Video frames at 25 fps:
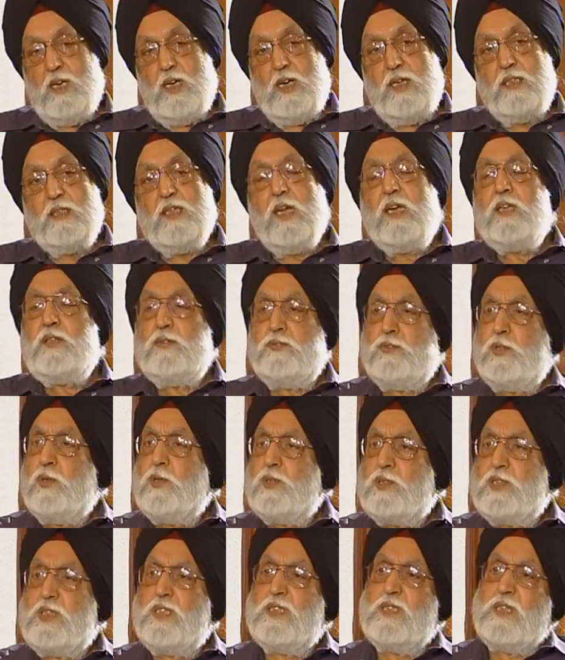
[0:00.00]
And that, of
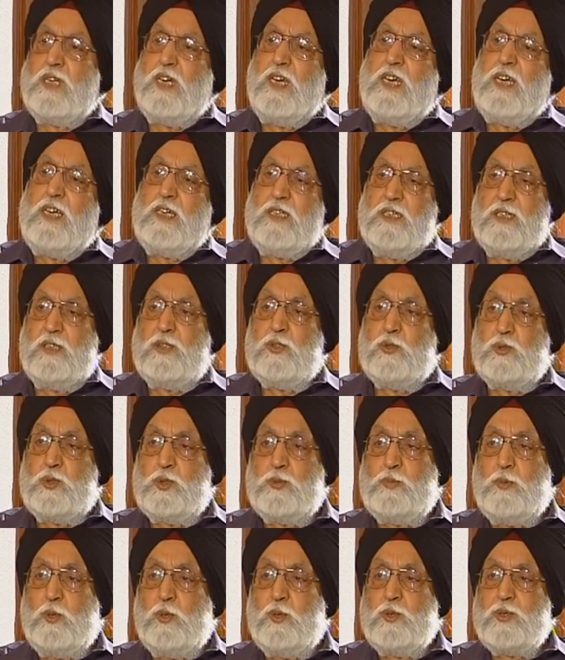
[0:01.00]
course, is related to
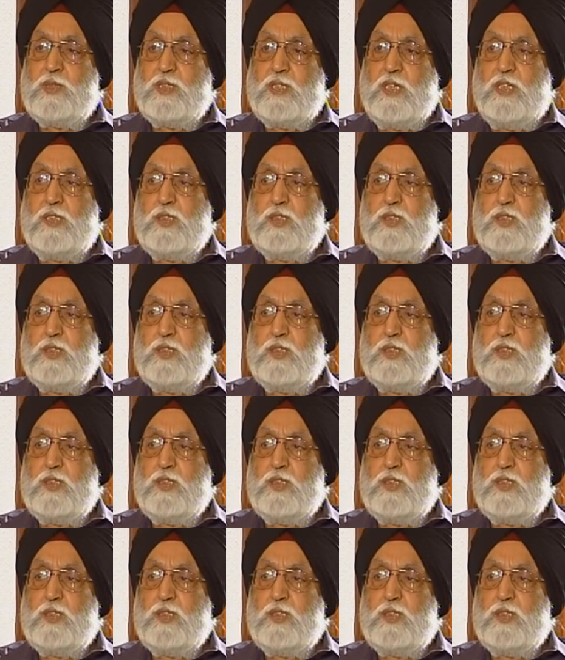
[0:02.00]
sports.